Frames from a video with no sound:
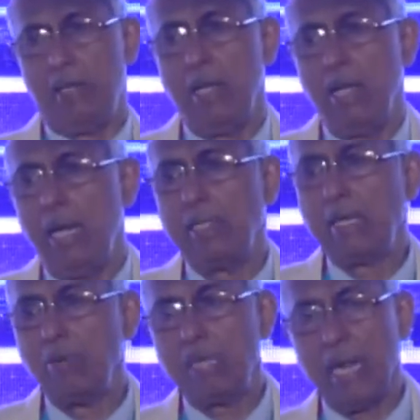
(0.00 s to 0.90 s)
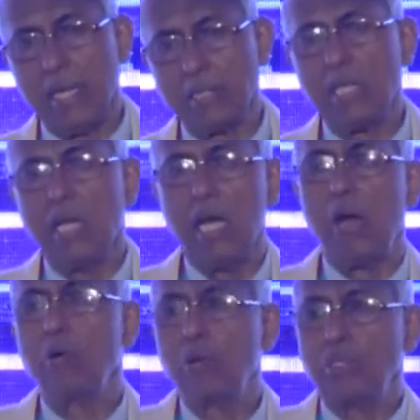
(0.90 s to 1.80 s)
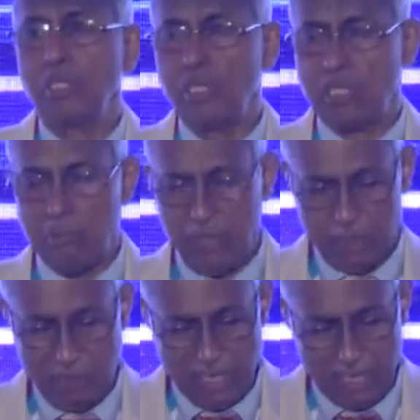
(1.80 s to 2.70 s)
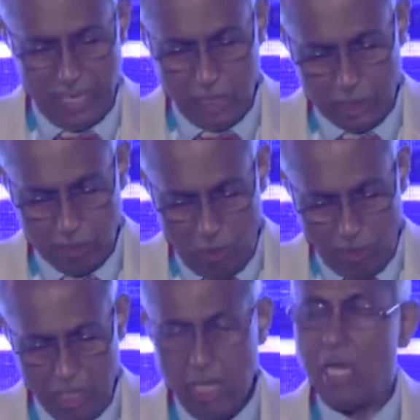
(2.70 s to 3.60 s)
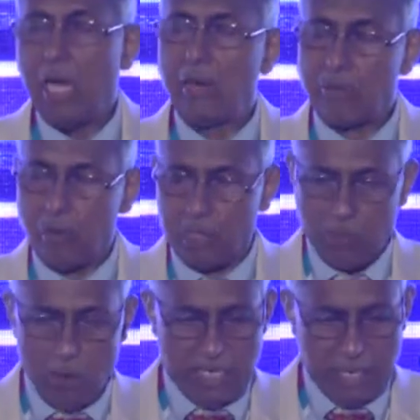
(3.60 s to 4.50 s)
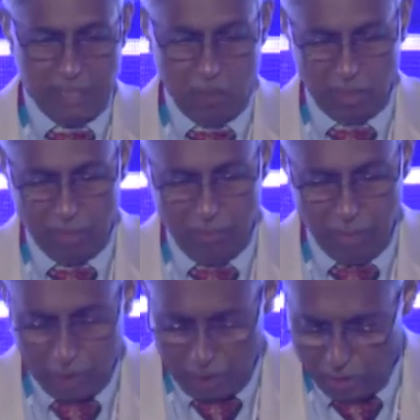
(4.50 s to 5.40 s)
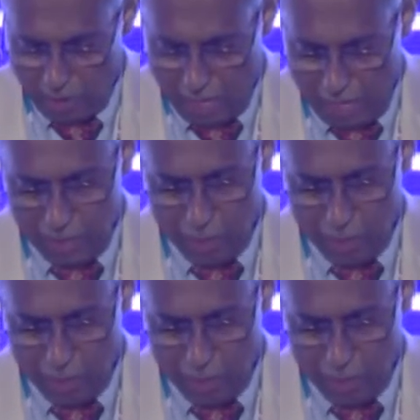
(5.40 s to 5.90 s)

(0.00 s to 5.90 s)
and that will tell us how good the system is, whether it can respond. And of course, monitor other organ functions and use